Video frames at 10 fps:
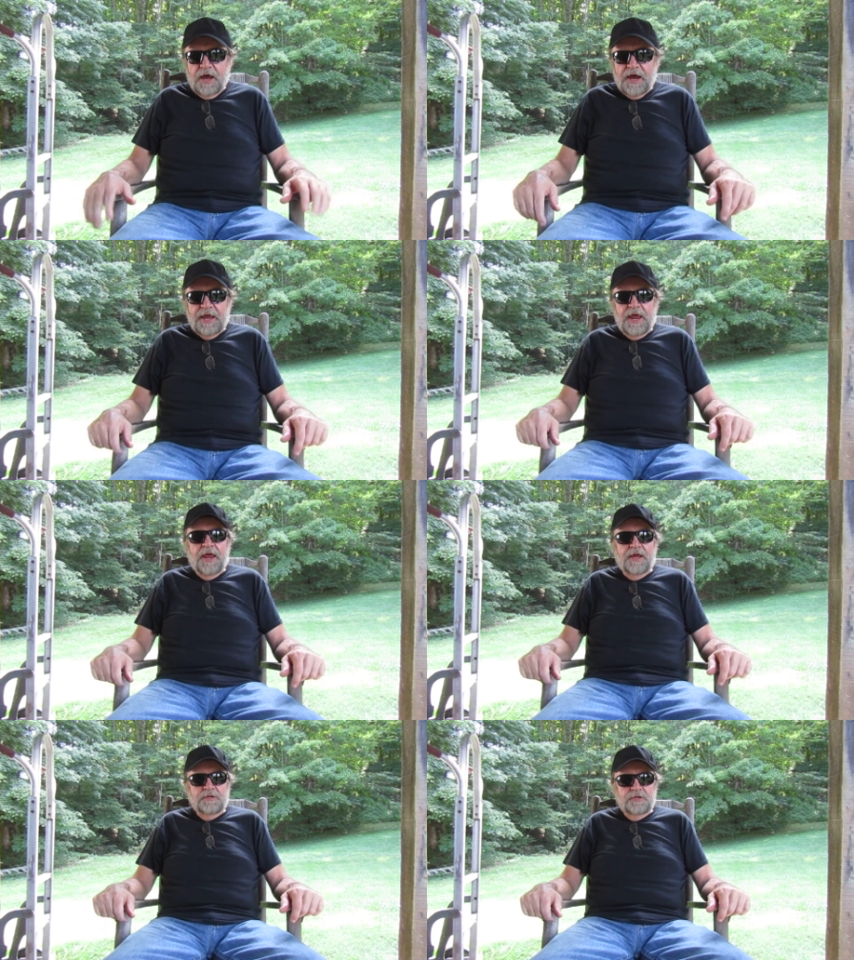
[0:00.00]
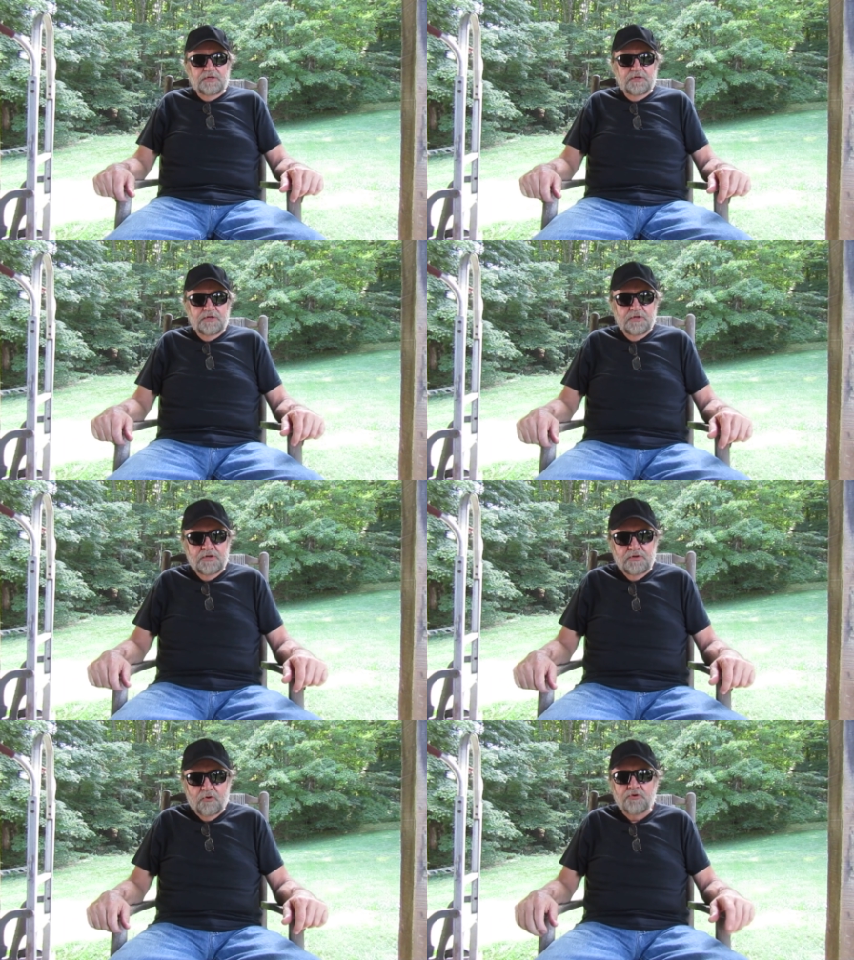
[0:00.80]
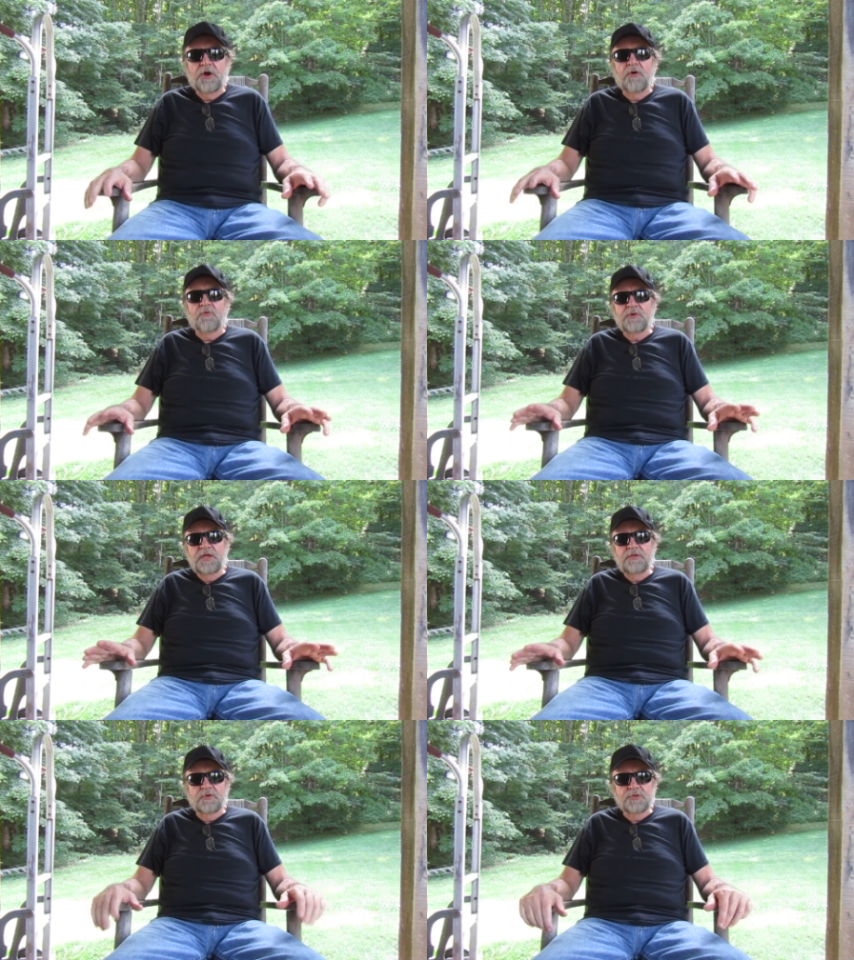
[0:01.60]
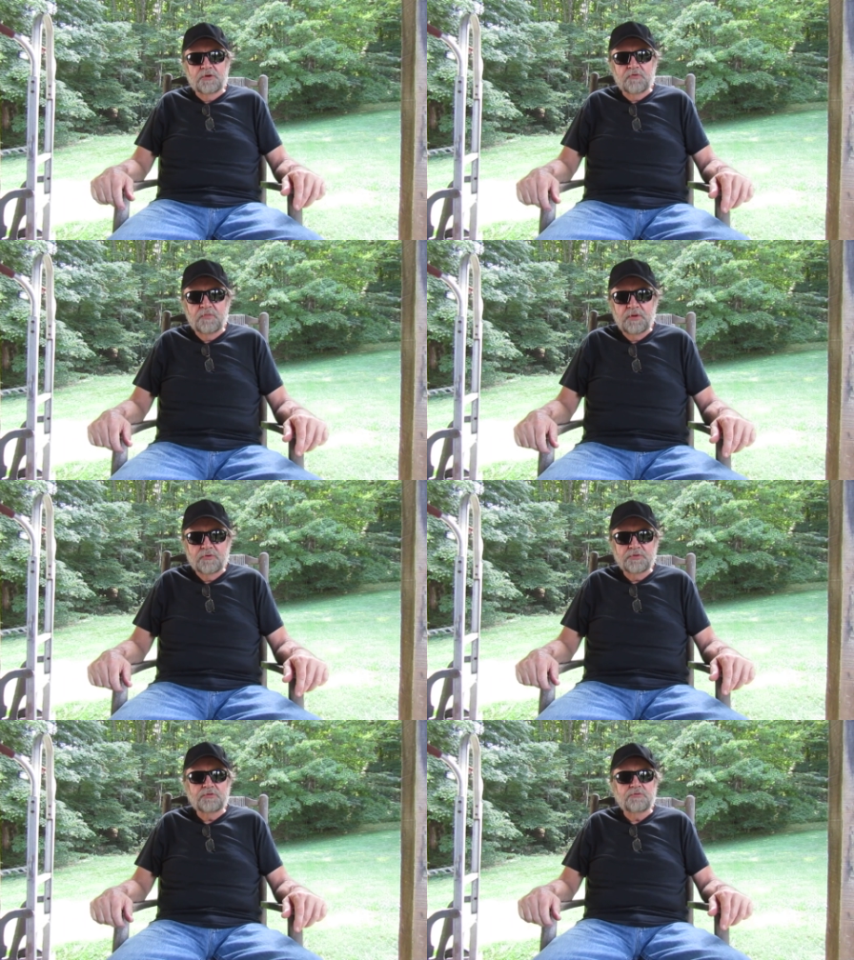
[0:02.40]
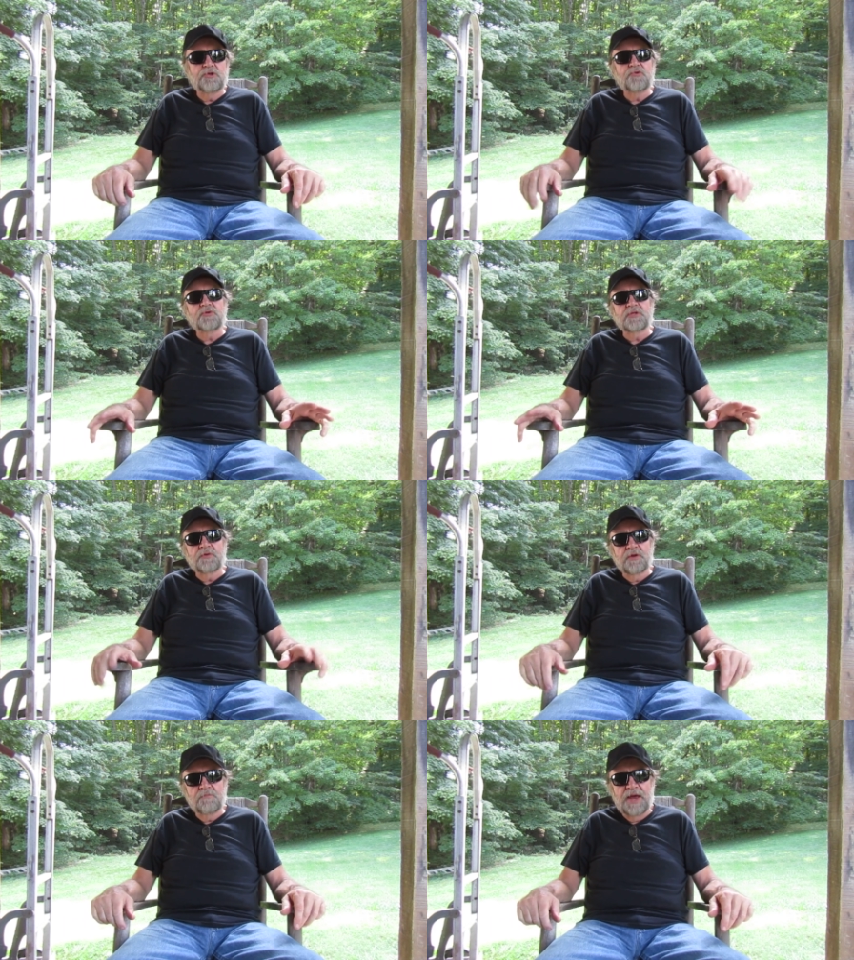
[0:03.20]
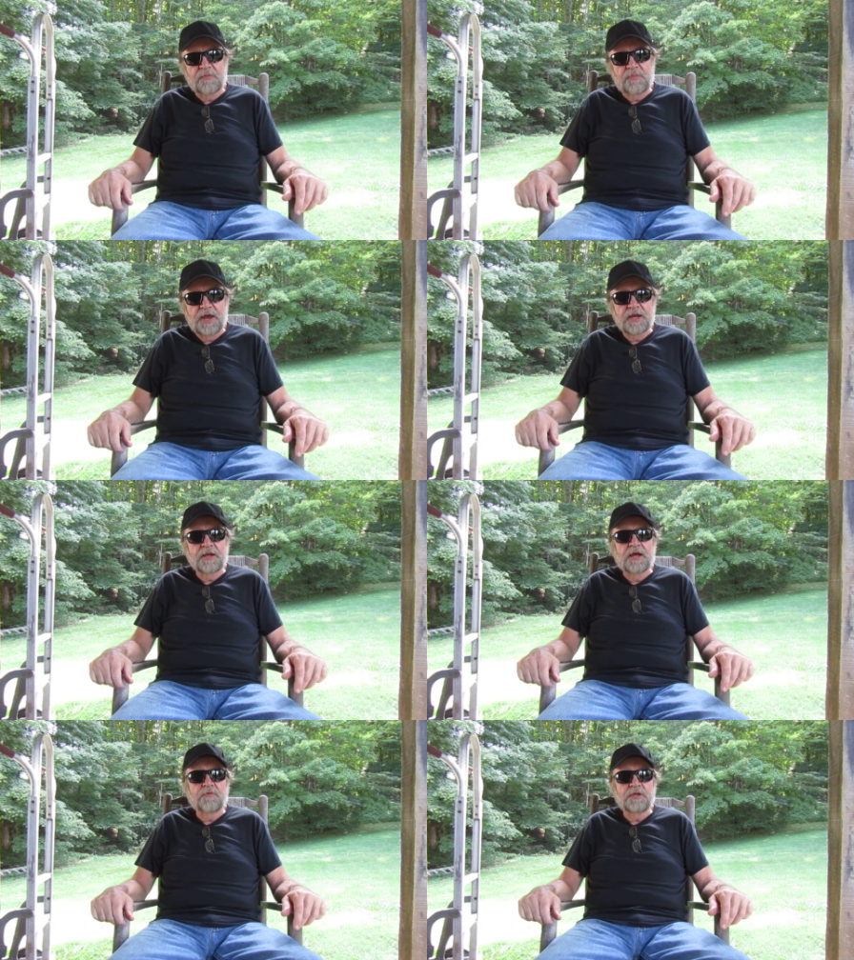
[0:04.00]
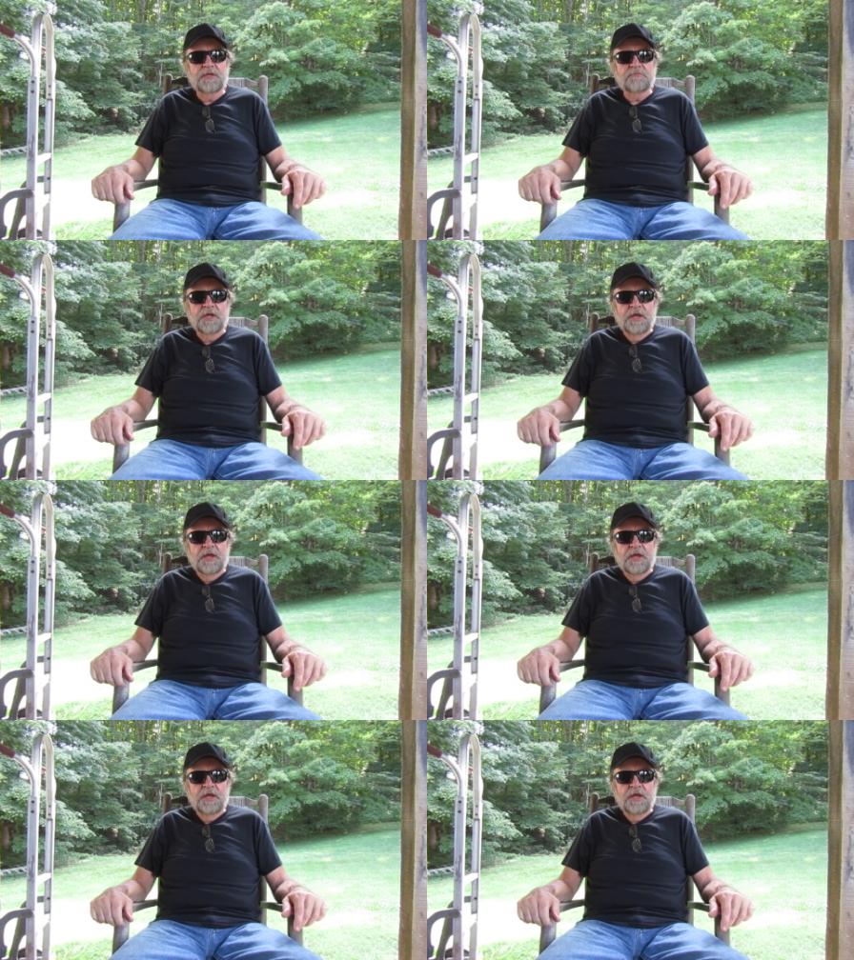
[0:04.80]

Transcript: I can't or don't eat those other meals. Usually when I'm backpacking, I would eat